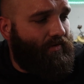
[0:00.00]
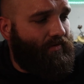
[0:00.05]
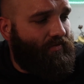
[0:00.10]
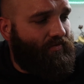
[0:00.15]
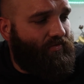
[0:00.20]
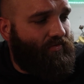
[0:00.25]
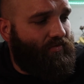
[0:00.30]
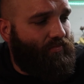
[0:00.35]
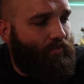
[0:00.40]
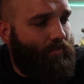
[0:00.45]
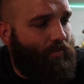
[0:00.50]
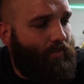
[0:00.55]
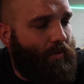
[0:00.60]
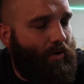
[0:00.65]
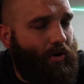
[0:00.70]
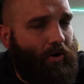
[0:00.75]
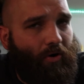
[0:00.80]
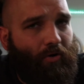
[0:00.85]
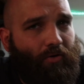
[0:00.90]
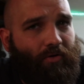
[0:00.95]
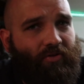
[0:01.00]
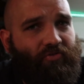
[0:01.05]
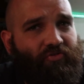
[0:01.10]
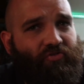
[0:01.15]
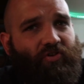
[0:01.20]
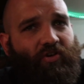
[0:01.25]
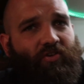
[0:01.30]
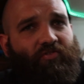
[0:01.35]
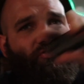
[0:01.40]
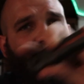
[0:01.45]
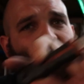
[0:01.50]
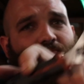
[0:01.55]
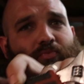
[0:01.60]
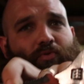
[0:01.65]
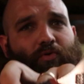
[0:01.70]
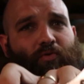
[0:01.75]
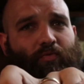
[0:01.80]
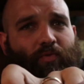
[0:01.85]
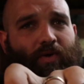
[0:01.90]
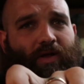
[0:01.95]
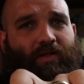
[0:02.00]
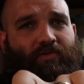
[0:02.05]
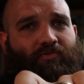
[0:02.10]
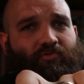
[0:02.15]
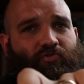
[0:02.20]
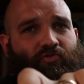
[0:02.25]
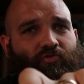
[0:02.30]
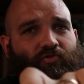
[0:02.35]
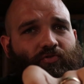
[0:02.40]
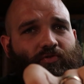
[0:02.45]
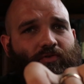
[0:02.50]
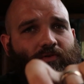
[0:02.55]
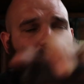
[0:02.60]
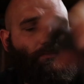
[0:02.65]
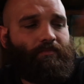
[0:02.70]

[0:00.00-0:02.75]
small adjustable wrench.